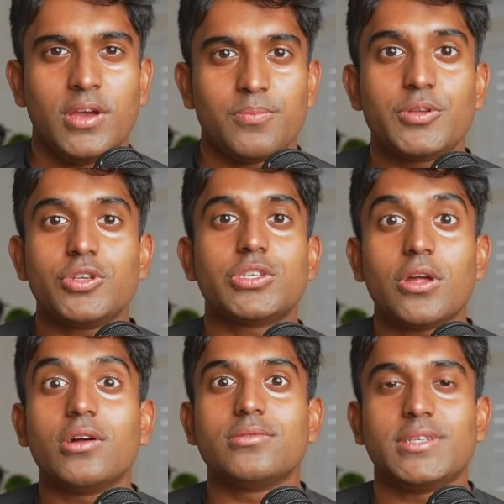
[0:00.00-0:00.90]
But just
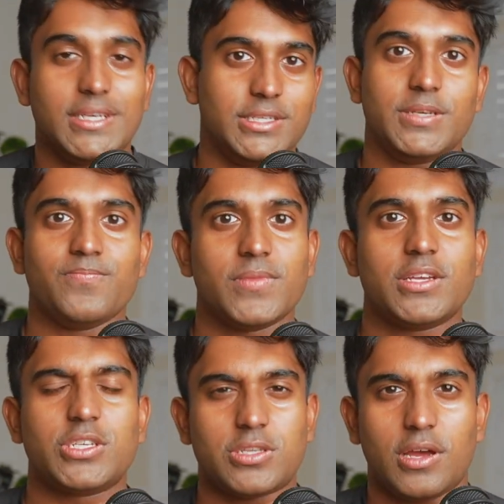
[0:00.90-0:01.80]
start easy. Like
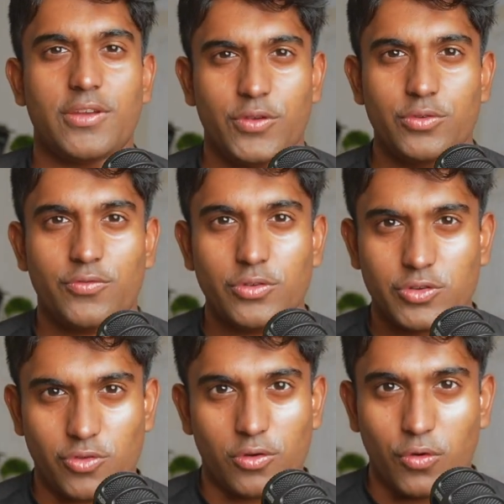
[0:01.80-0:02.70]
start if you
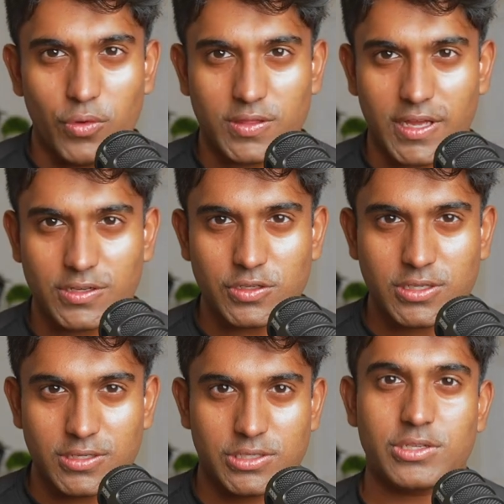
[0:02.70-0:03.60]
struggle with like just
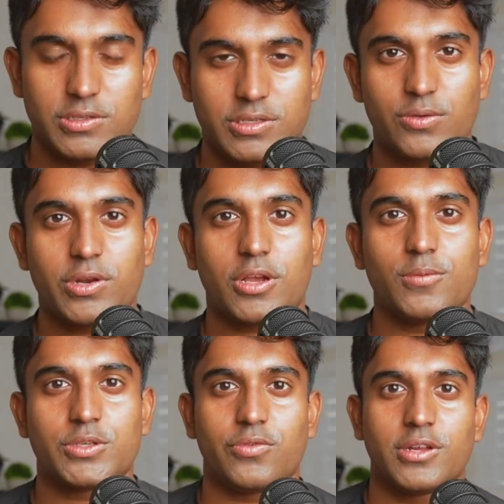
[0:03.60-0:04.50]
consistency when it
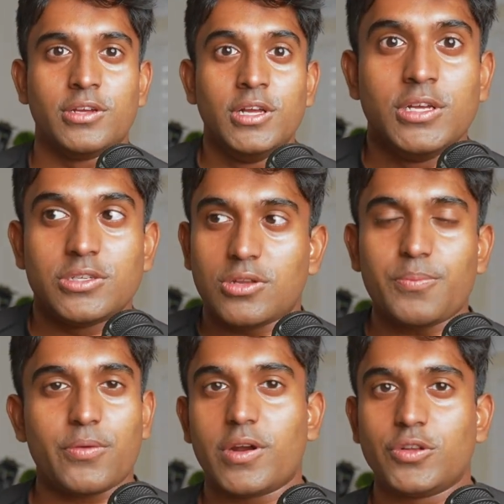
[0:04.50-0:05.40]
comes to running, start
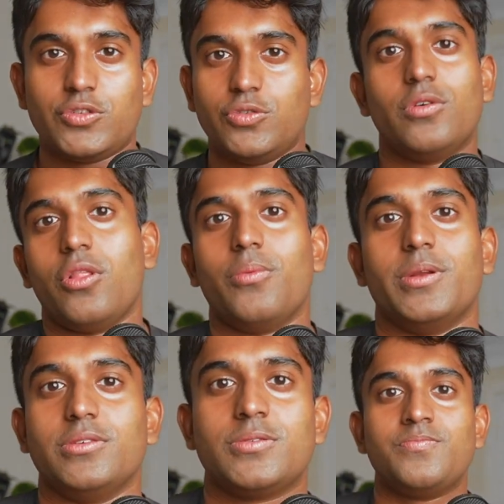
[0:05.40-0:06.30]
by running 2
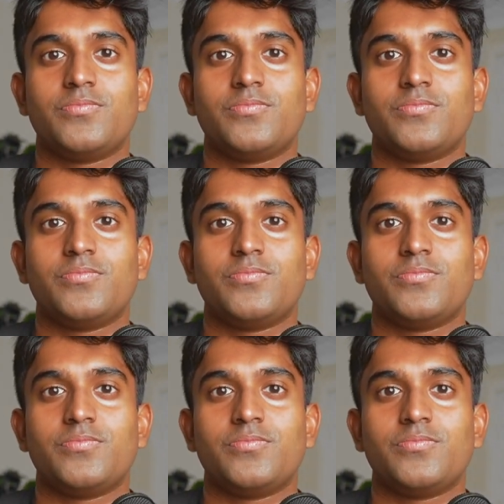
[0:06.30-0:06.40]
kilometers.